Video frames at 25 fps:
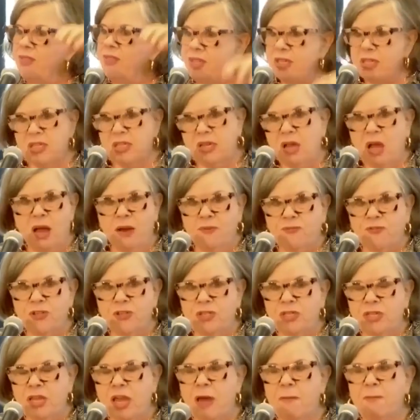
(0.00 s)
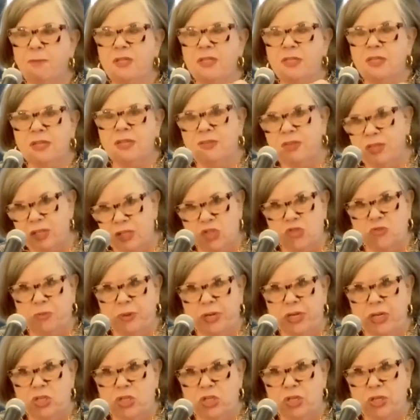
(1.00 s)
And this conference happens in this
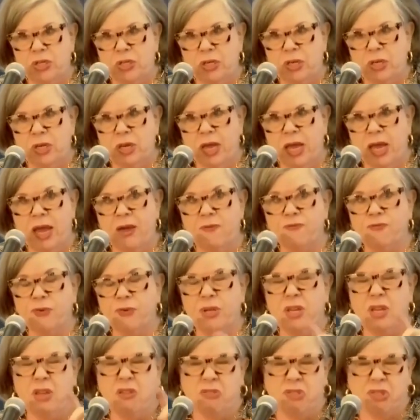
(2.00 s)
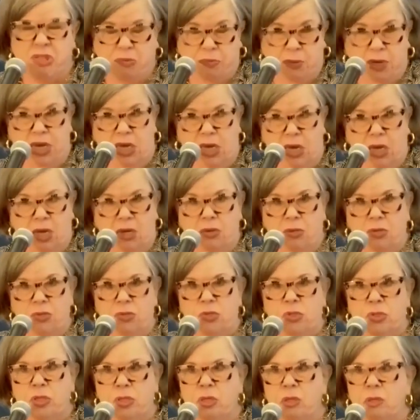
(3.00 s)
region every 3
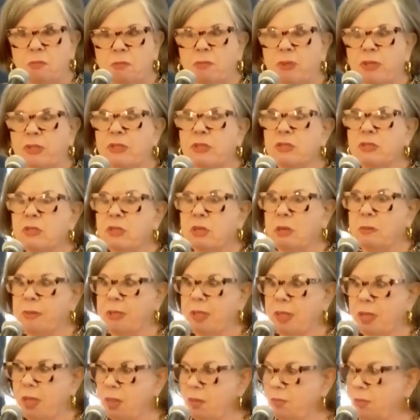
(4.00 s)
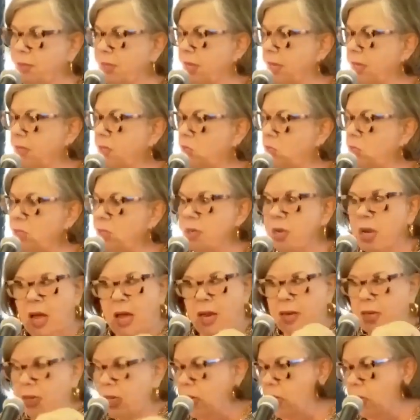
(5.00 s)
years, but there's going to be another one next year,
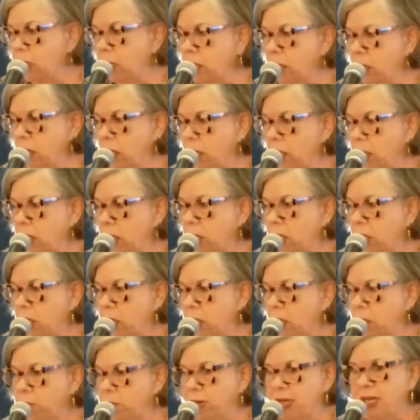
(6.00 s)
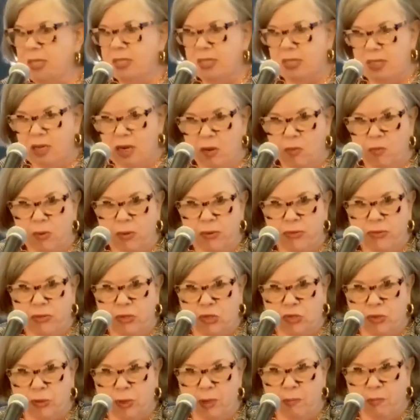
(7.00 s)
not here. But isn't it worth
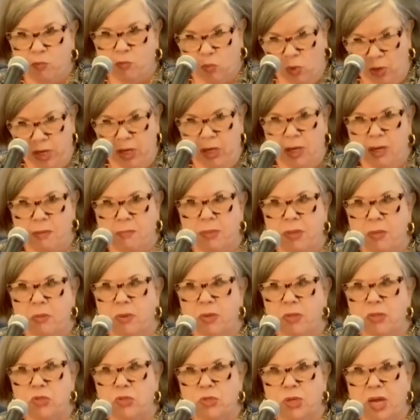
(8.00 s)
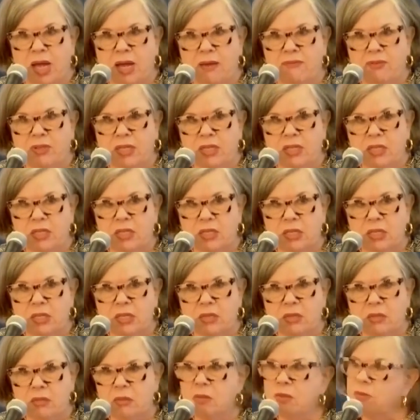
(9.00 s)
the trip? Wouldn't it be worth traveling
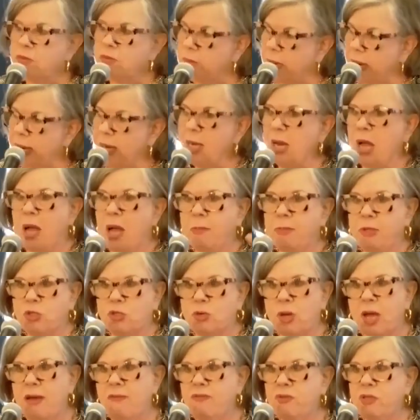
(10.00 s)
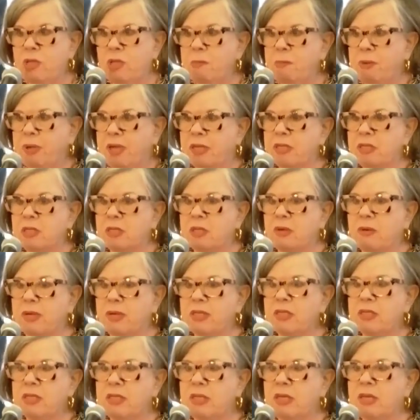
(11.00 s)
to? Right? I'll be driving the bus, so
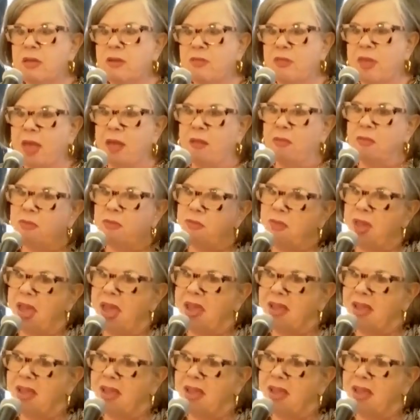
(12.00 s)
I'll see you then.